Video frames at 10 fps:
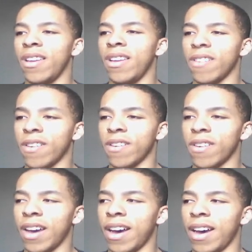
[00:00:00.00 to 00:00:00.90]
is a
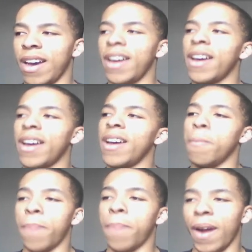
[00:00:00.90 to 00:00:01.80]
good guy
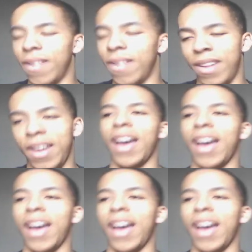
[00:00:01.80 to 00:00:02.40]
barely,